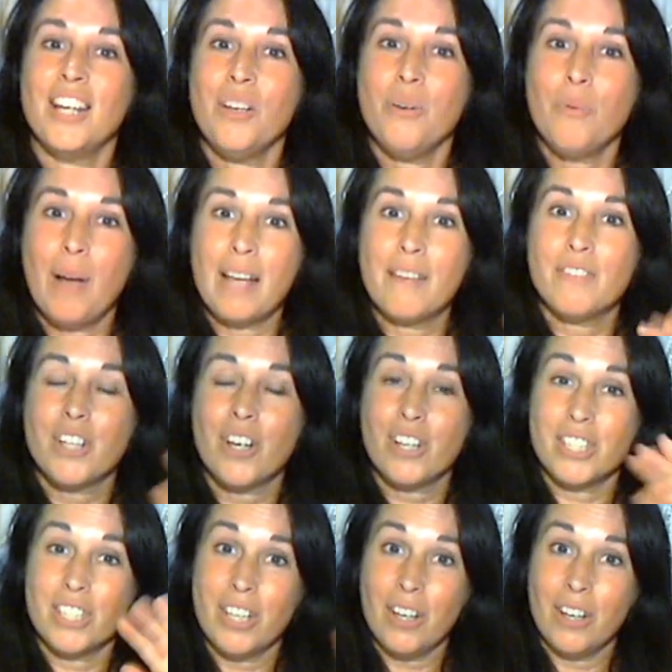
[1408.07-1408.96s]
Can you wave
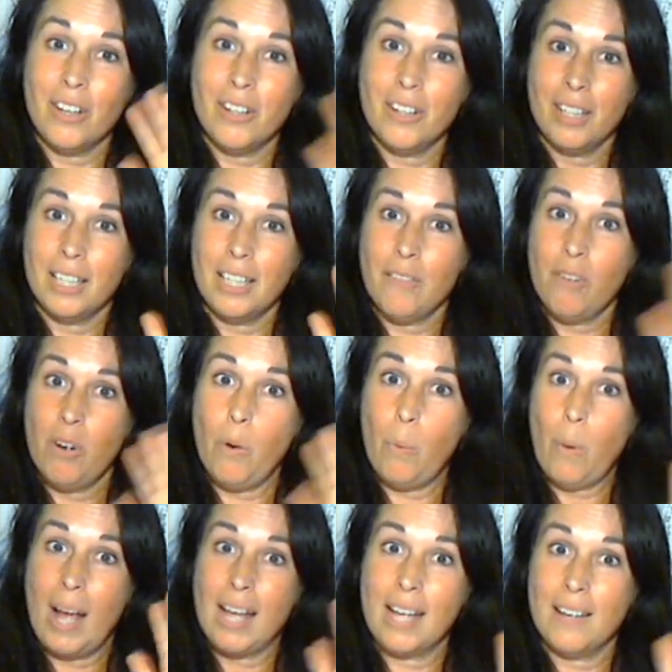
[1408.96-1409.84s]
to her too? Give
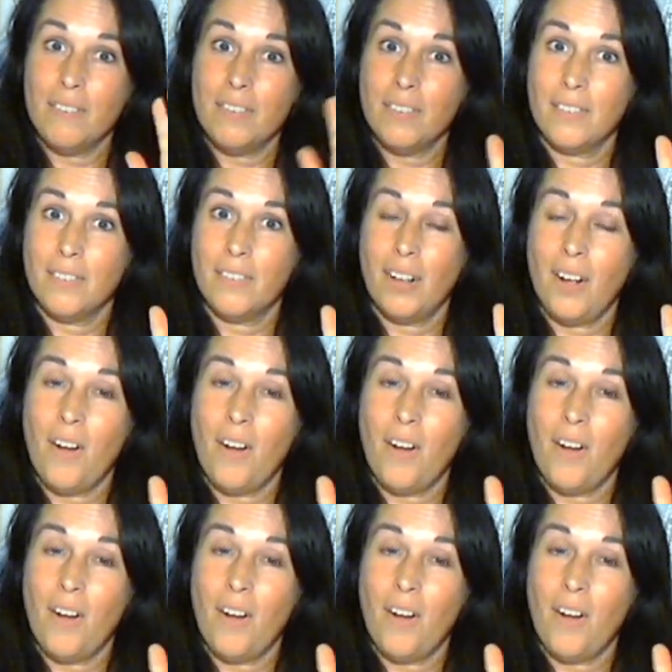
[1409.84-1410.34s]
her a wave.